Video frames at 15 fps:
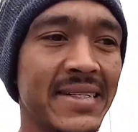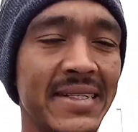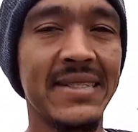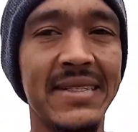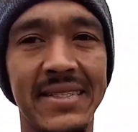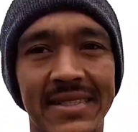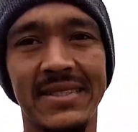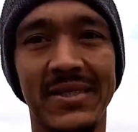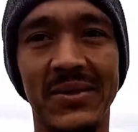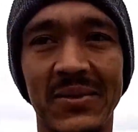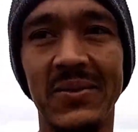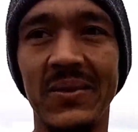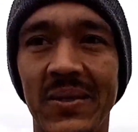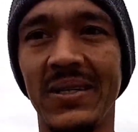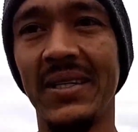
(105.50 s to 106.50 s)
So
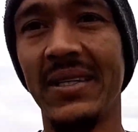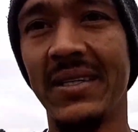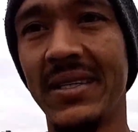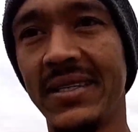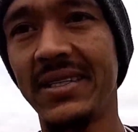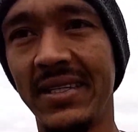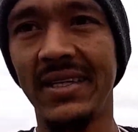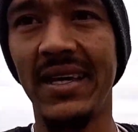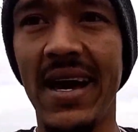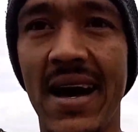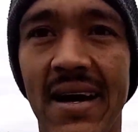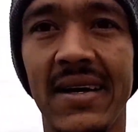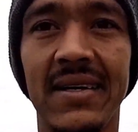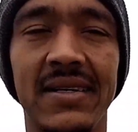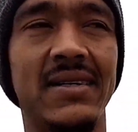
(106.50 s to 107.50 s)
yeah,
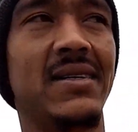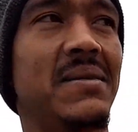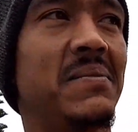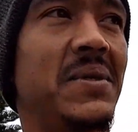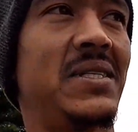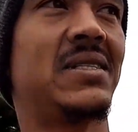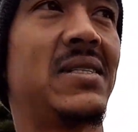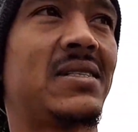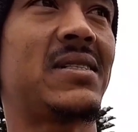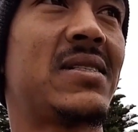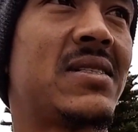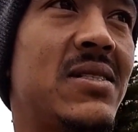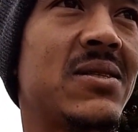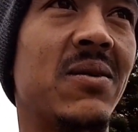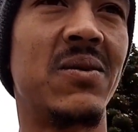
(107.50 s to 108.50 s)
let me just
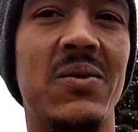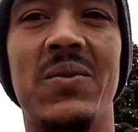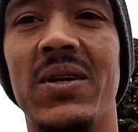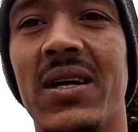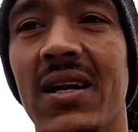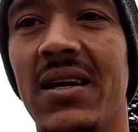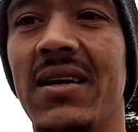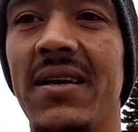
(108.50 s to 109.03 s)
show you quickly.